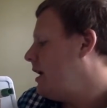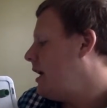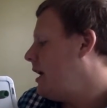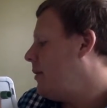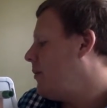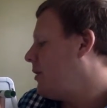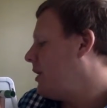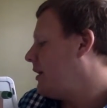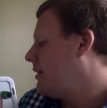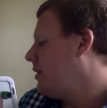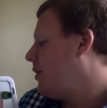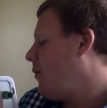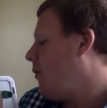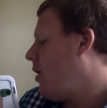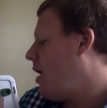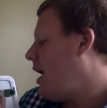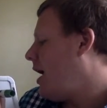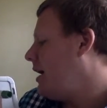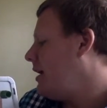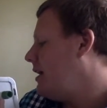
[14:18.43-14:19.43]
and we'll get that
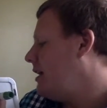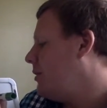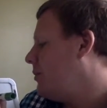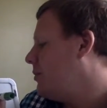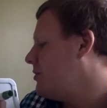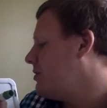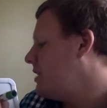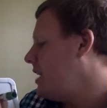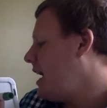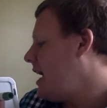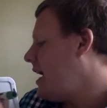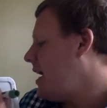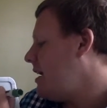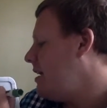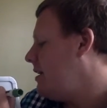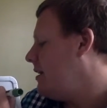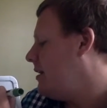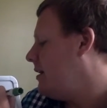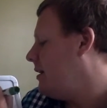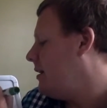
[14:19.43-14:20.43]
y equals
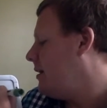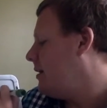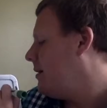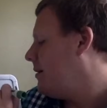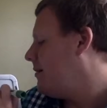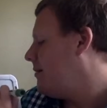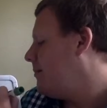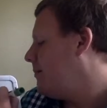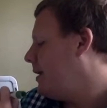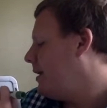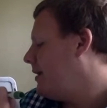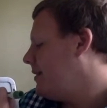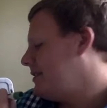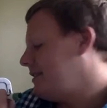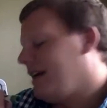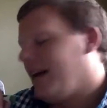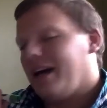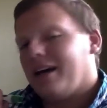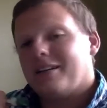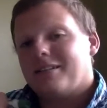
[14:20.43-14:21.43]
8 minus
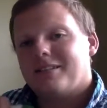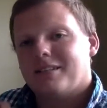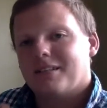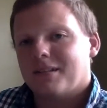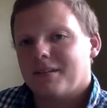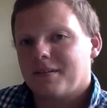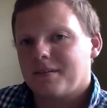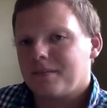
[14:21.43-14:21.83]
x.